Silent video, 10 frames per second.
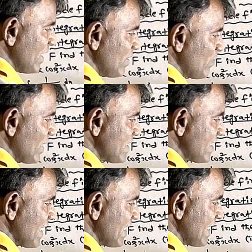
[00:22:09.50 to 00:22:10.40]
write plus
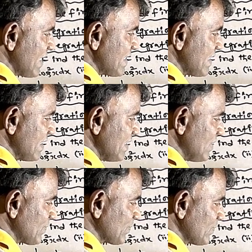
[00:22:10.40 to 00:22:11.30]
sin x,
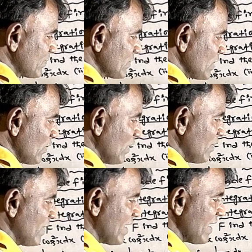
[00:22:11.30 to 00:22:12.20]
why?
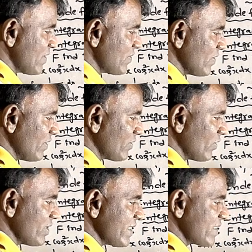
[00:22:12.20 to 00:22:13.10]
Because we want
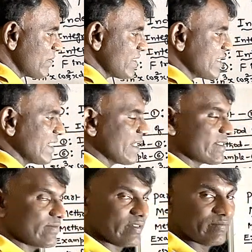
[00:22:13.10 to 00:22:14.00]
cos x plus sin
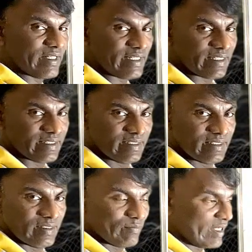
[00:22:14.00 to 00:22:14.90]
x form, na?
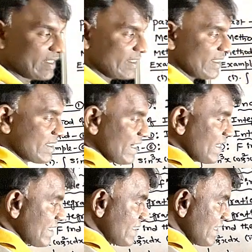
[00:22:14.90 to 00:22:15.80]
But here sin
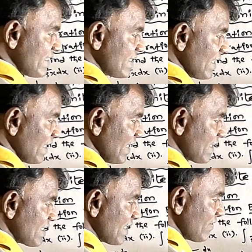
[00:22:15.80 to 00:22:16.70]
x is extra